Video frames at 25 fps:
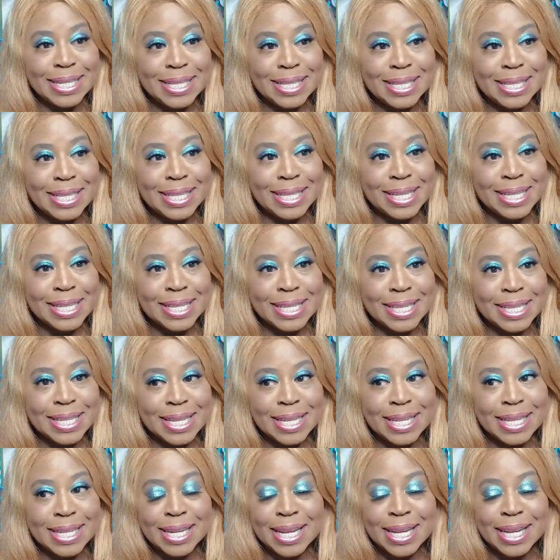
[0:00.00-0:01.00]
Let's
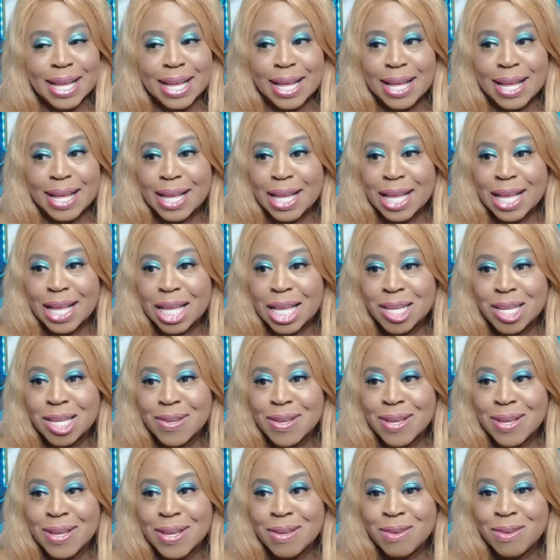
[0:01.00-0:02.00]
see.
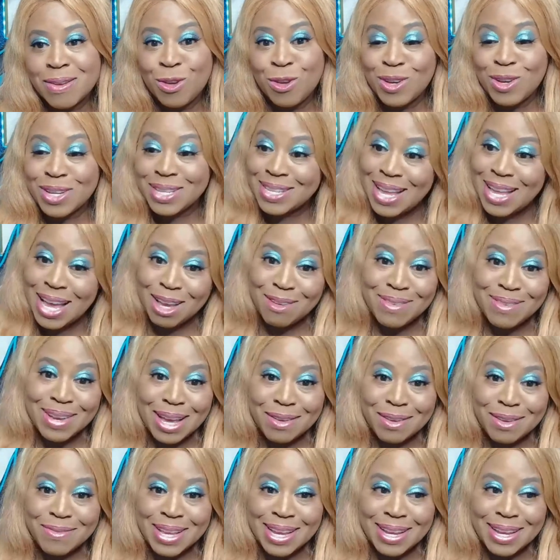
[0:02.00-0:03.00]
If you're a
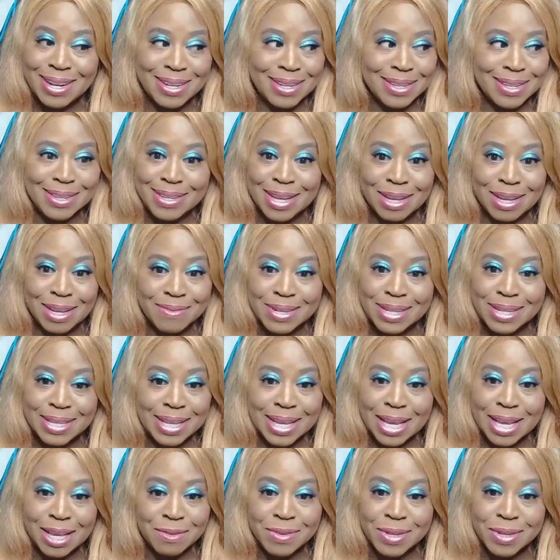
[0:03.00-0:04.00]
sci-fi fan, this
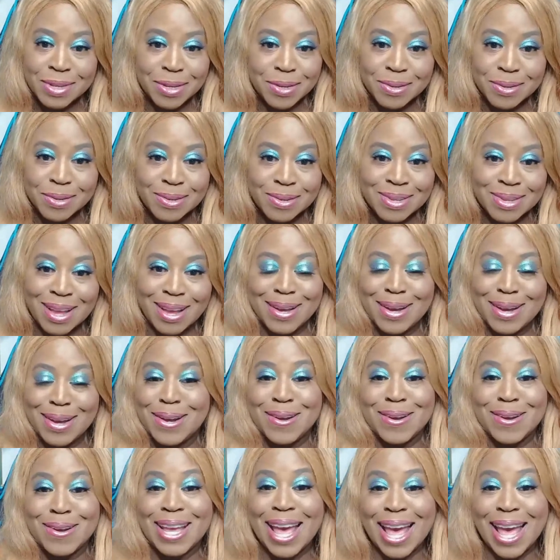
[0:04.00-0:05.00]
definitely ain't for you.
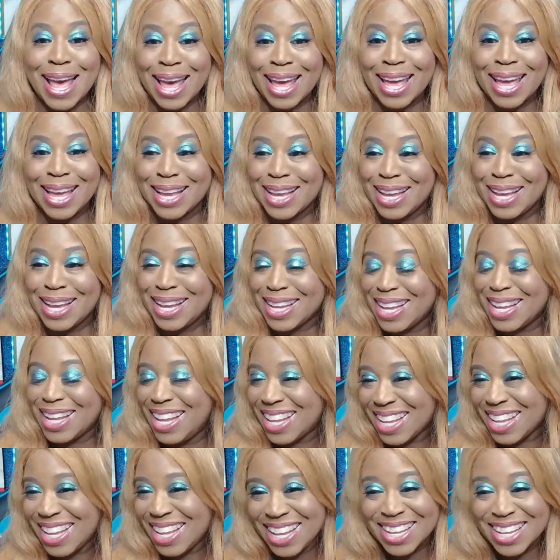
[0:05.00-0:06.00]
Okay.
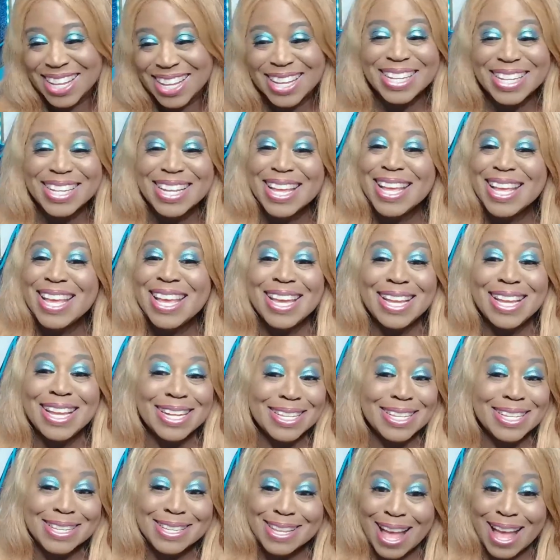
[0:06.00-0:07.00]
It
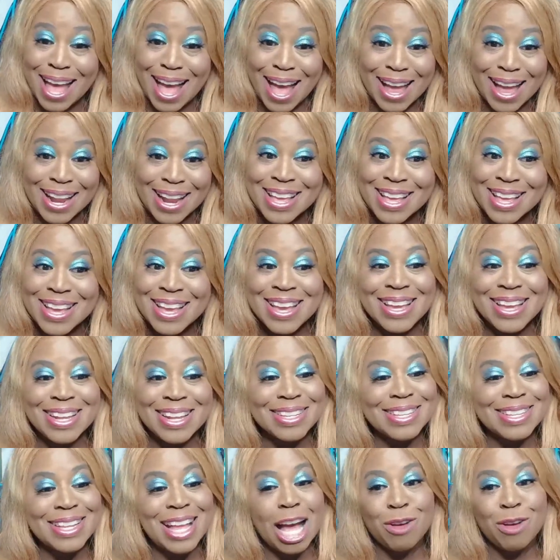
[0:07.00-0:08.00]
is not. It
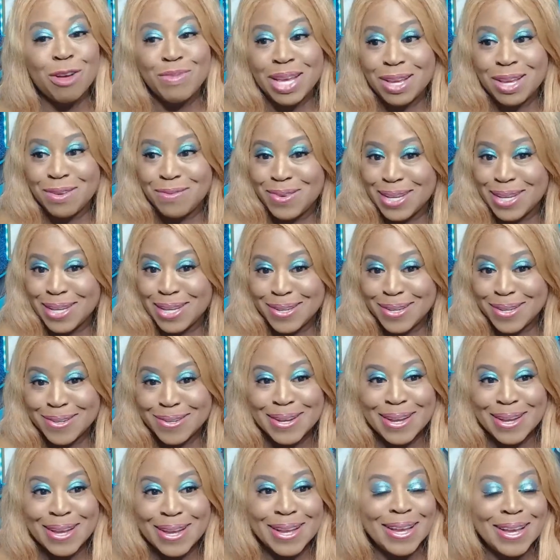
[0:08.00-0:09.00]
is not made for you.
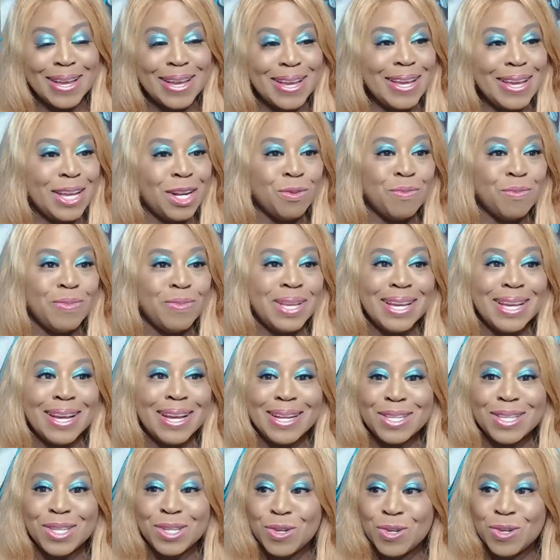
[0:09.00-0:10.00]
It'll be
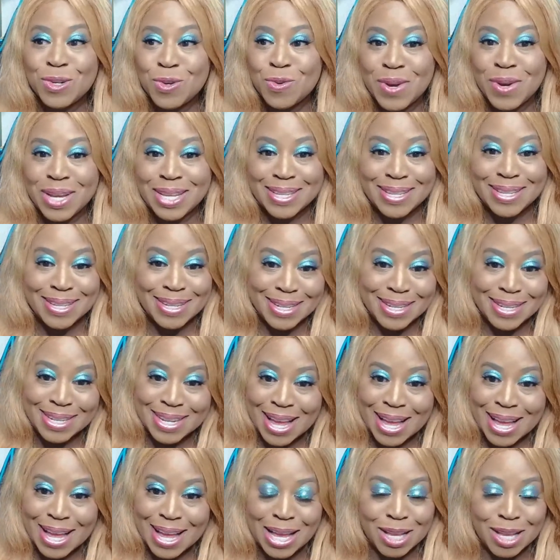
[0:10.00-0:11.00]
a total waste of your
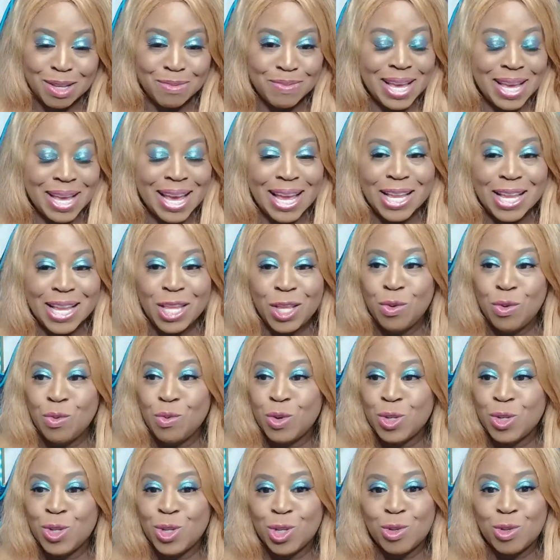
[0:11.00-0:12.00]
time, and you
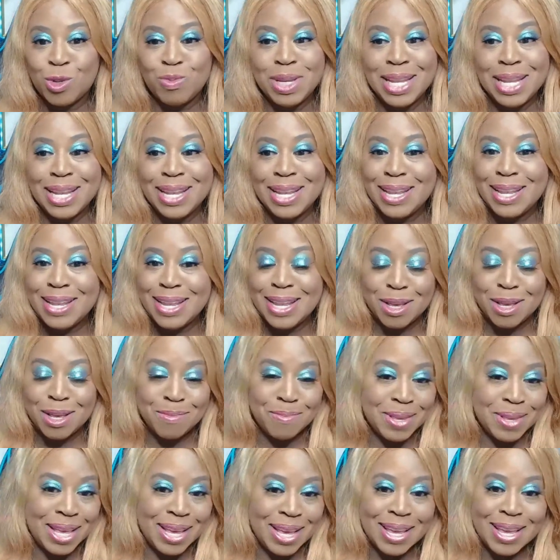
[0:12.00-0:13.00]
will just be
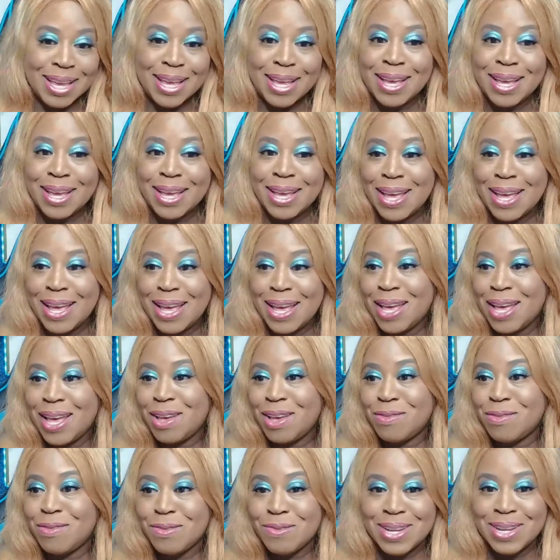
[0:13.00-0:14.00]
nitpicking
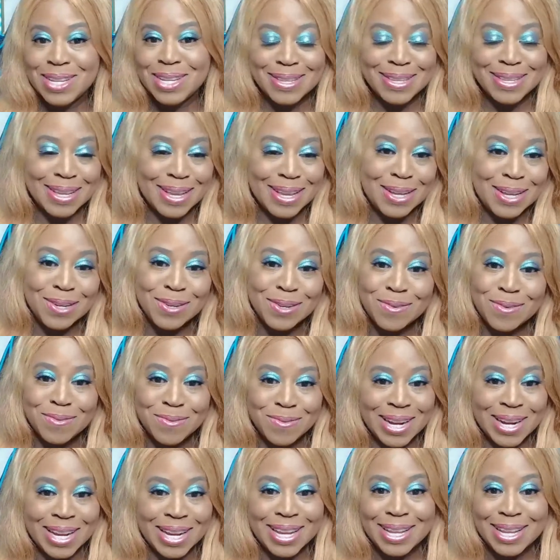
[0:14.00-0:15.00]
every single
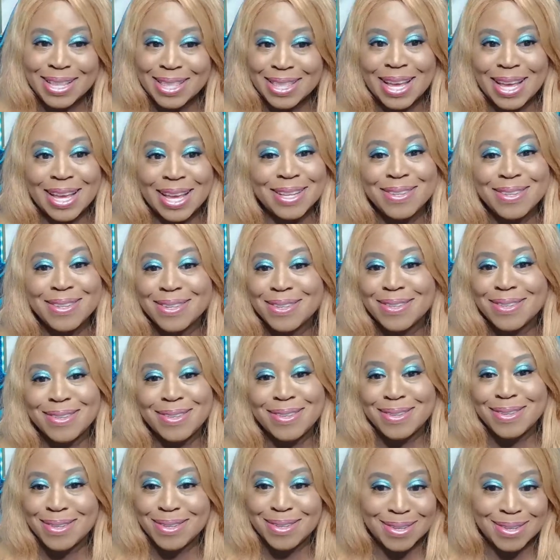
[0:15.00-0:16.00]
freaking thing. Just
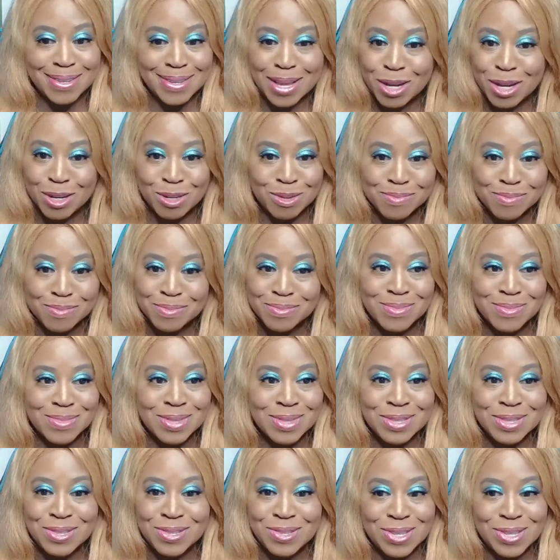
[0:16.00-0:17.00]
no,
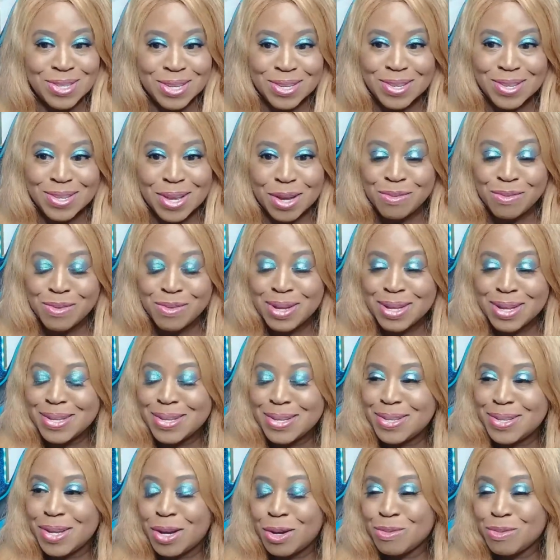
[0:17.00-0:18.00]
just no.
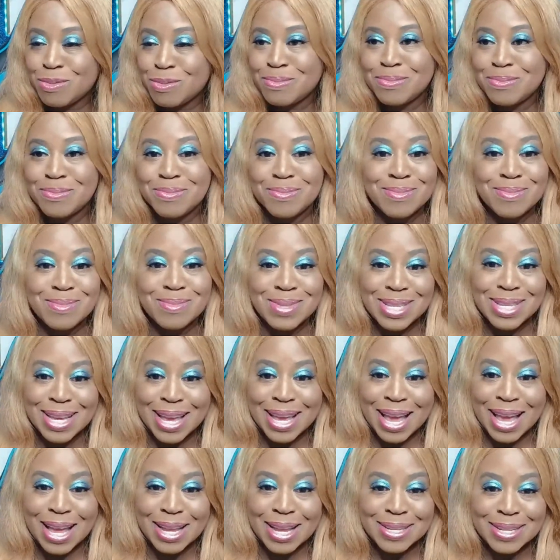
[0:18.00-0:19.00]
So
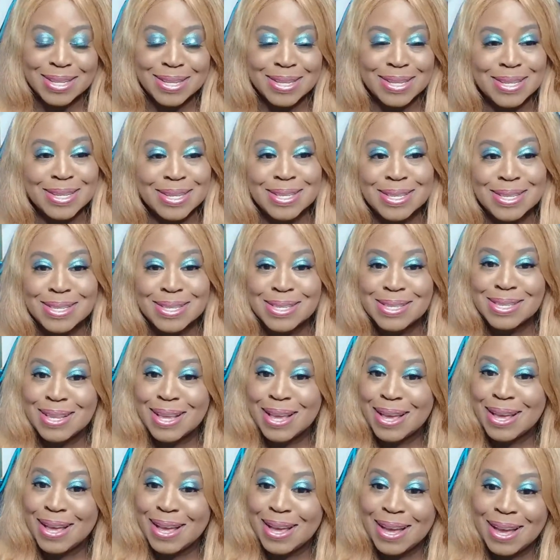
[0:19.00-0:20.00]
again,
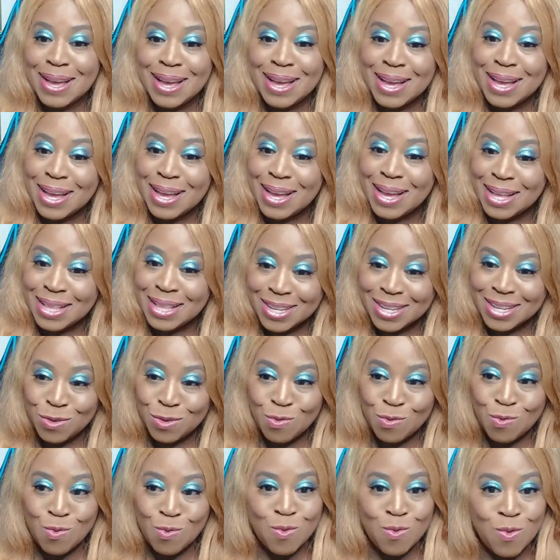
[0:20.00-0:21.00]
unless
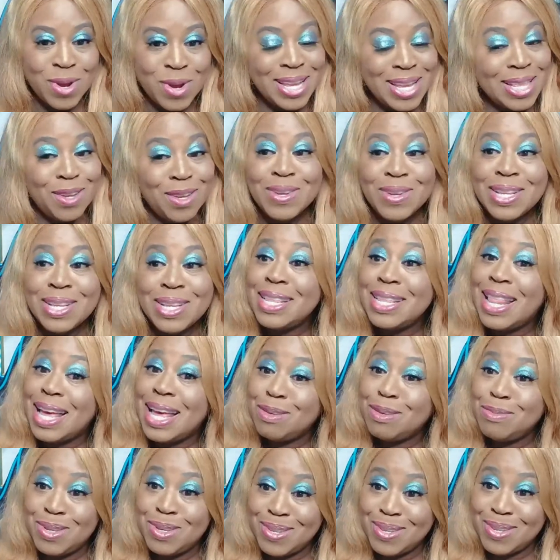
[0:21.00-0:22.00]
you really
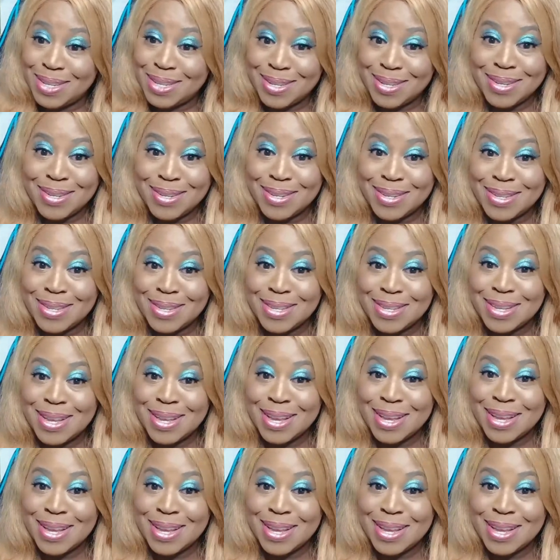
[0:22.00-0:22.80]
like musicals,